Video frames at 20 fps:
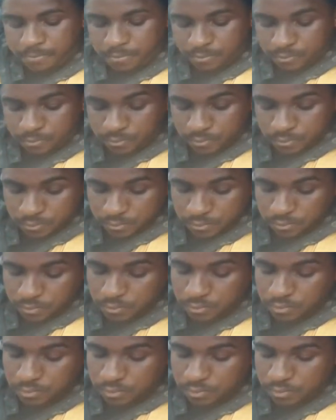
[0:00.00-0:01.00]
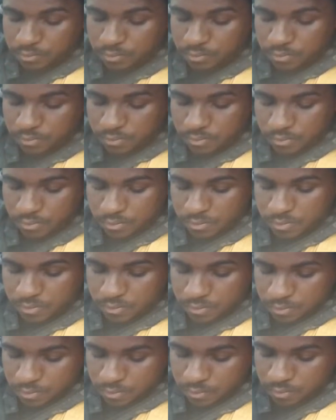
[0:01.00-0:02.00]

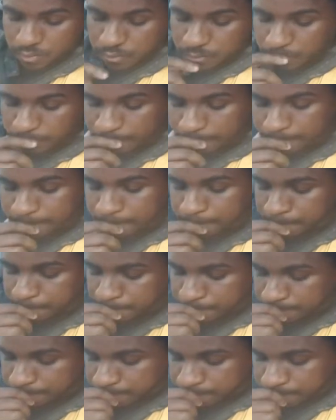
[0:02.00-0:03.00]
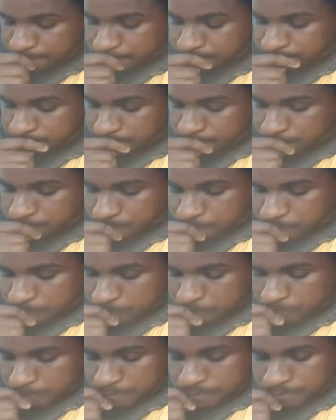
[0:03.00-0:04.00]

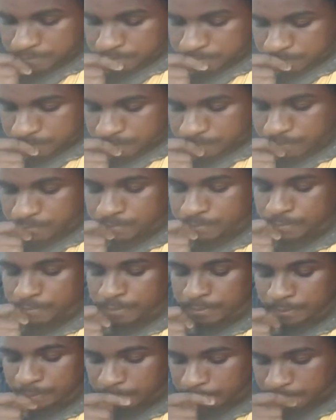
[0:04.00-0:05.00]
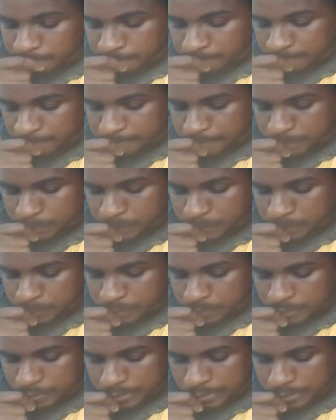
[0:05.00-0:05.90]
The person shown says nothing.